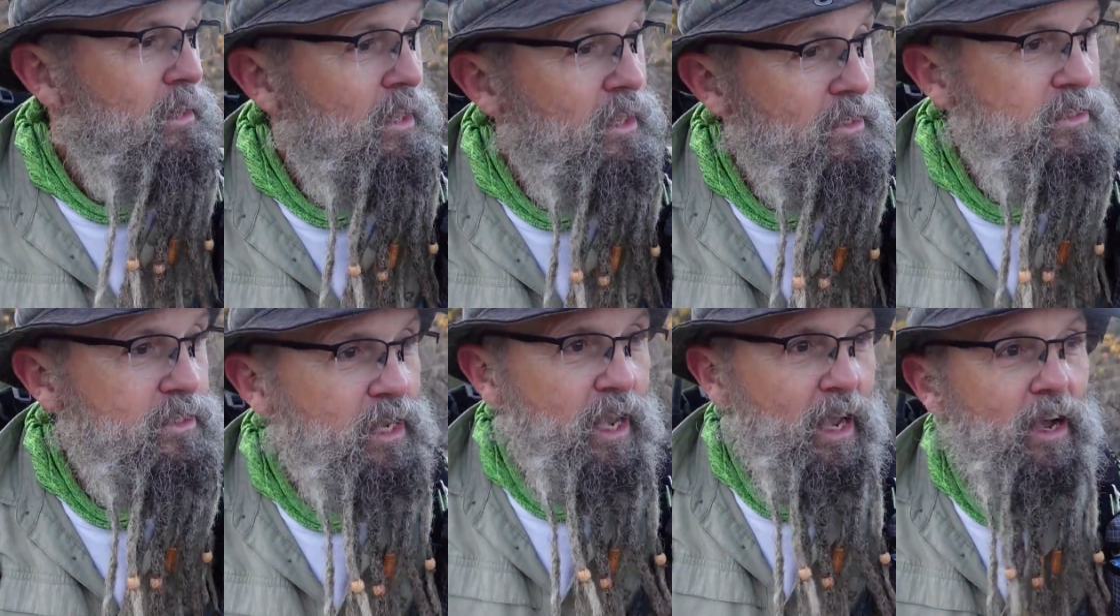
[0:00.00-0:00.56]

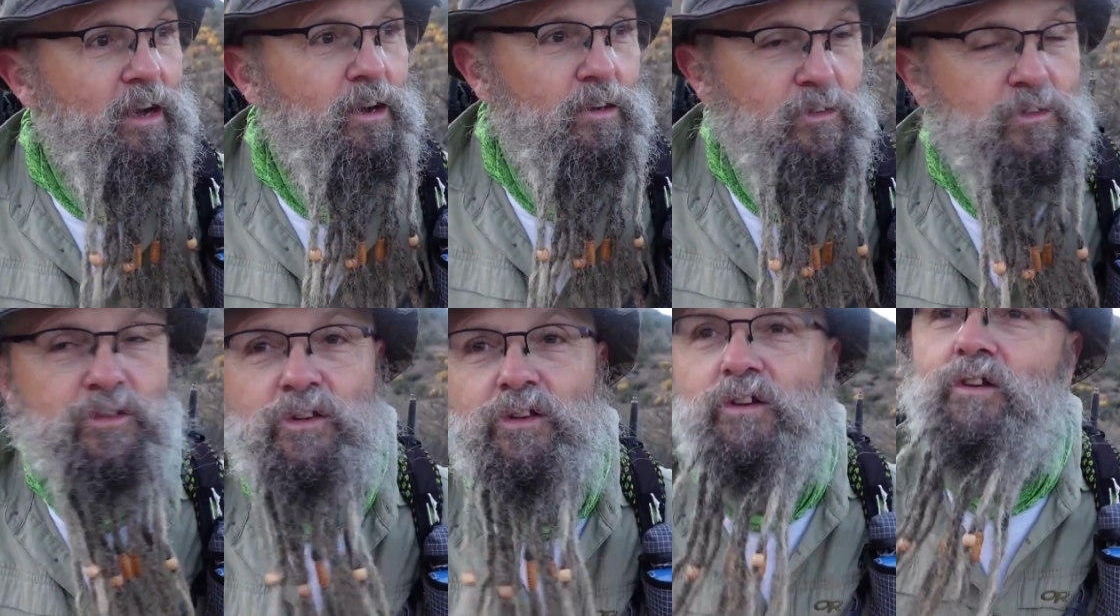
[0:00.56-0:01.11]
Lots of
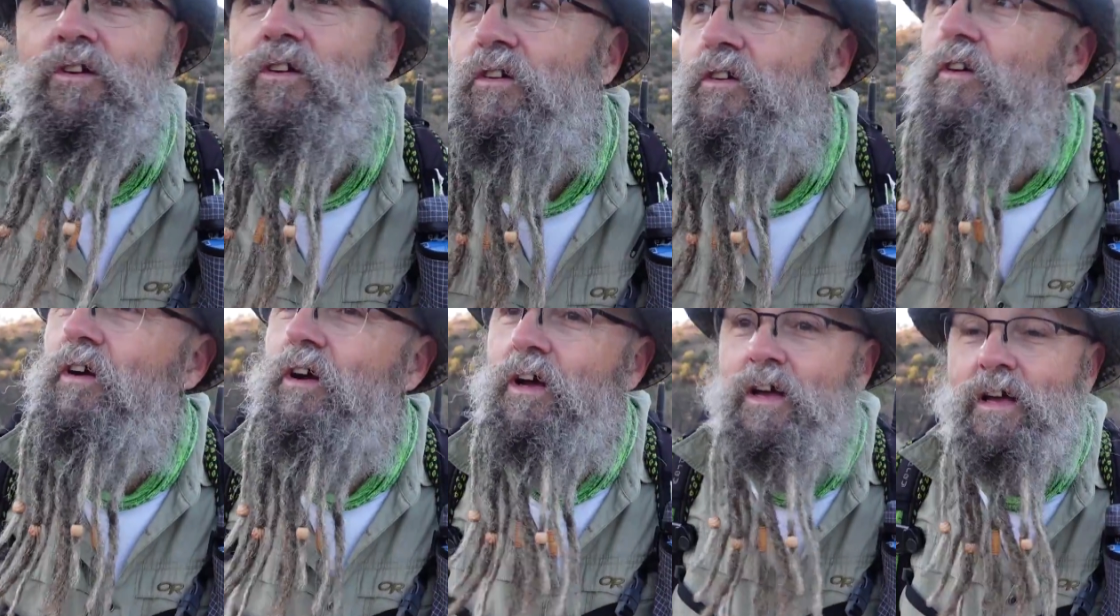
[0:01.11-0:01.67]
cows in
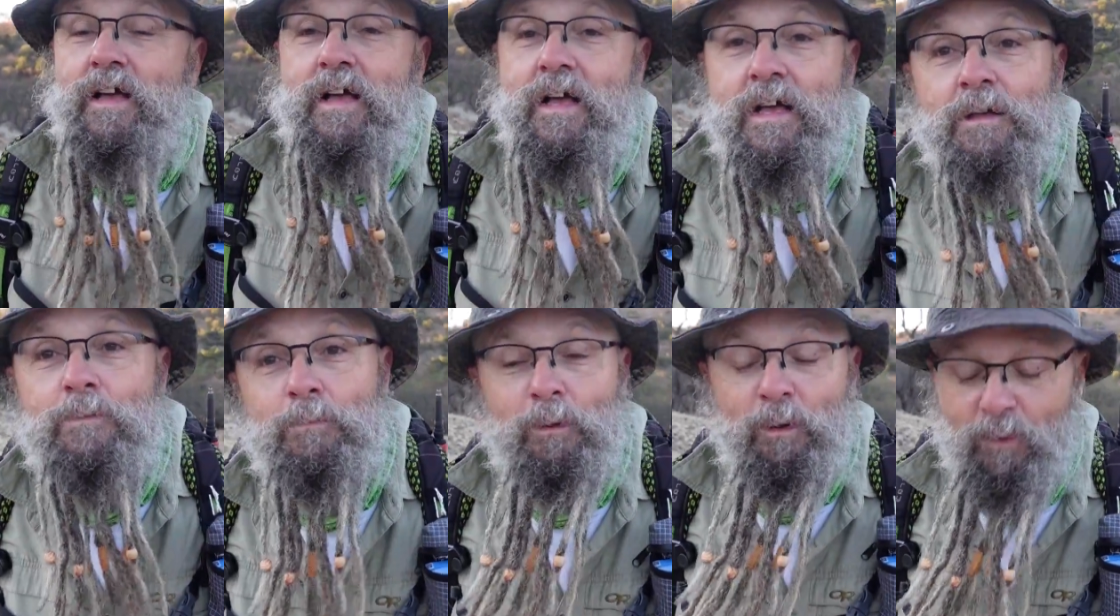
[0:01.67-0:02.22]
here.
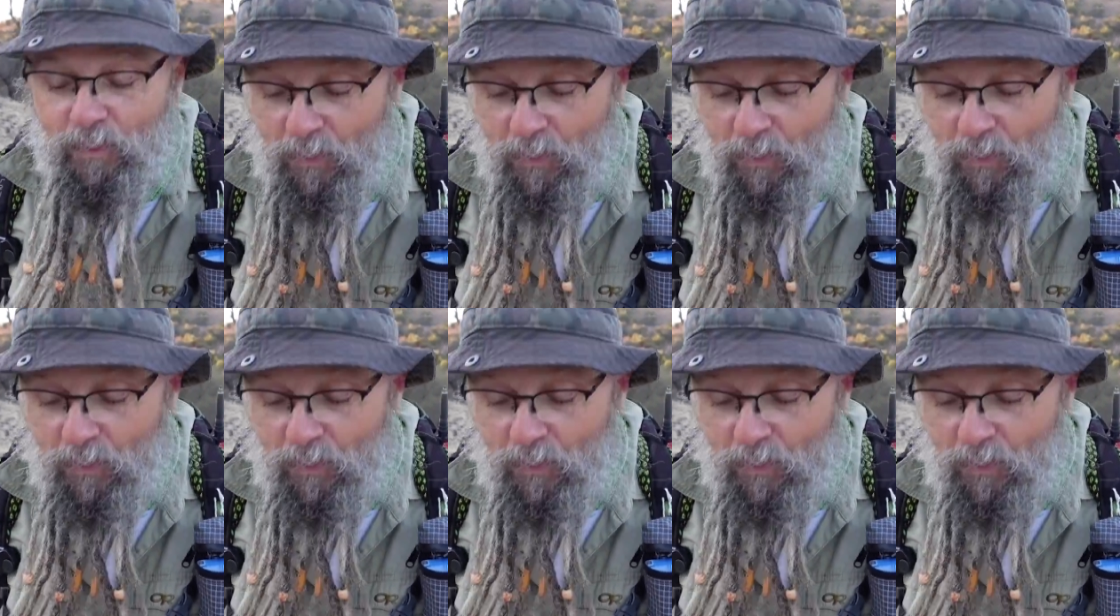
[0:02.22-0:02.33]
Been a